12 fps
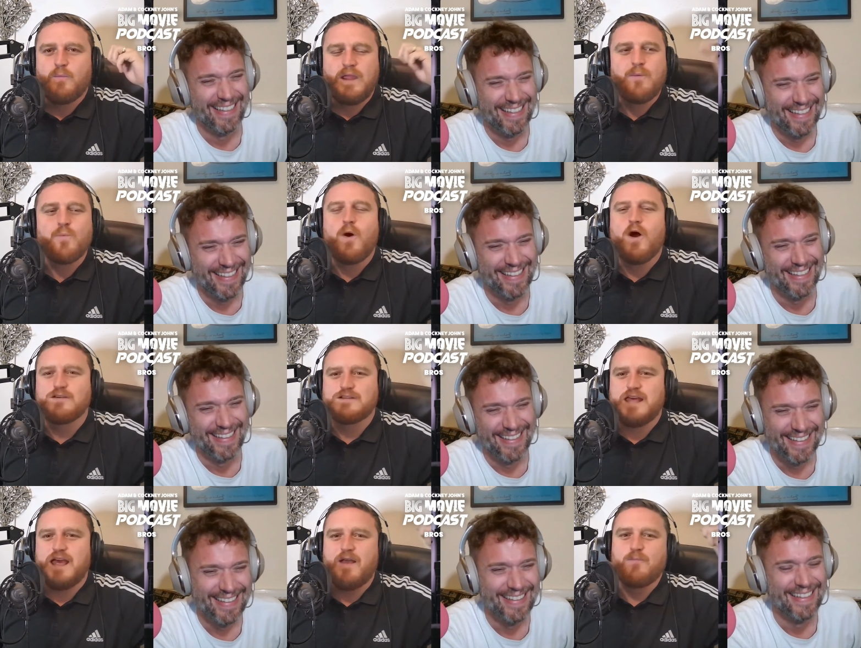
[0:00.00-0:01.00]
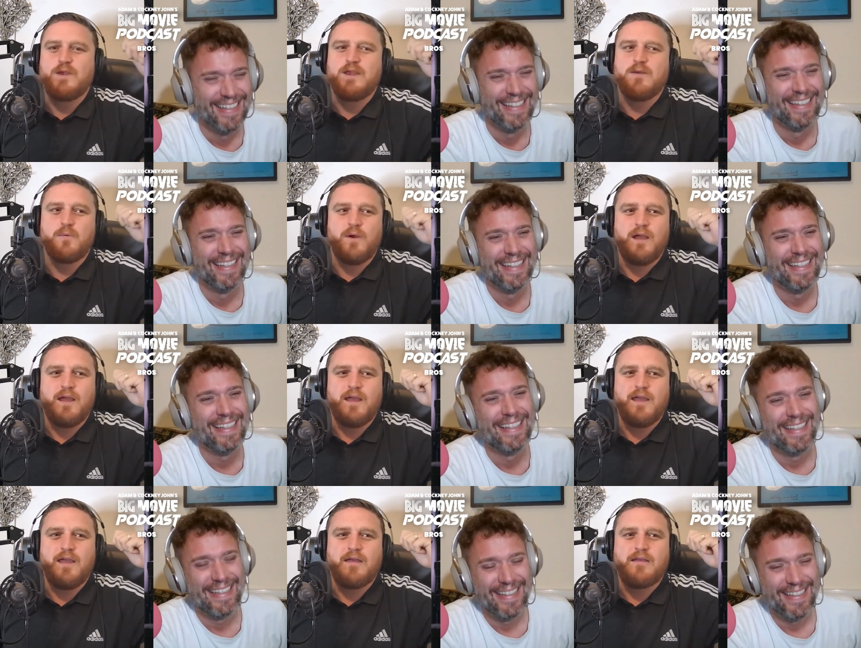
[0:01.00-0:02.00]
Speaker 1: we watched that, and we were
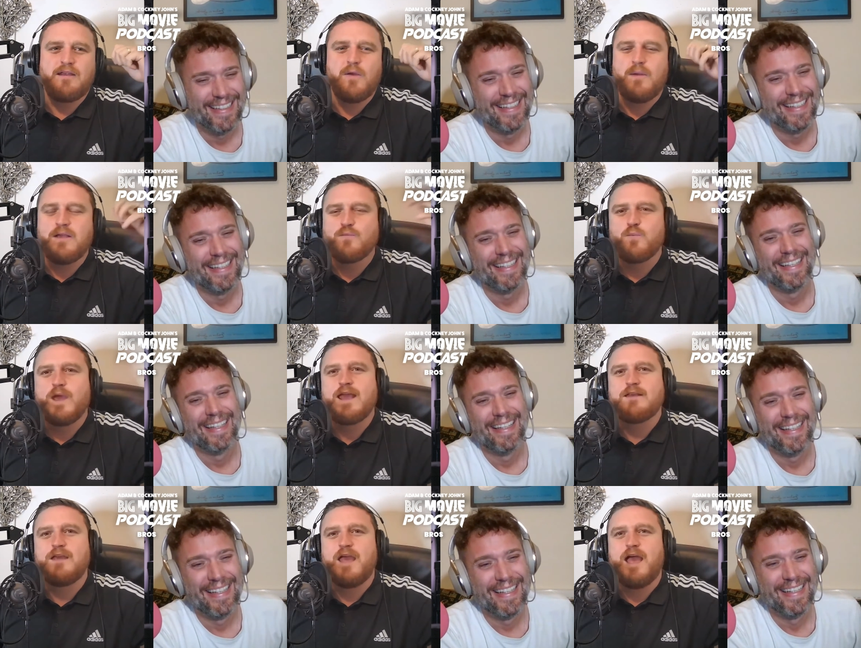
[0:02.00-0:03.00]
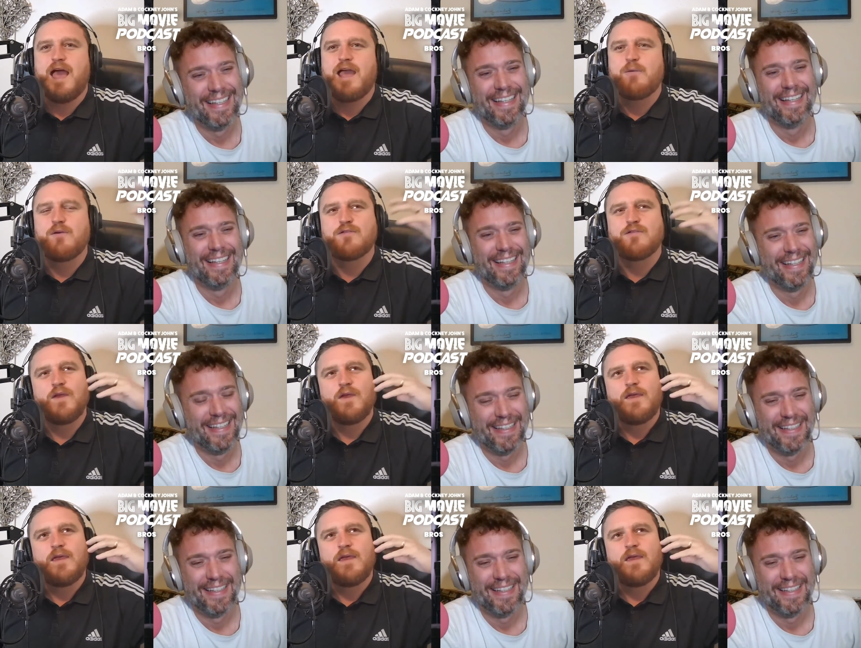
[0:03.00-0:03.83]
you know it's weird. I was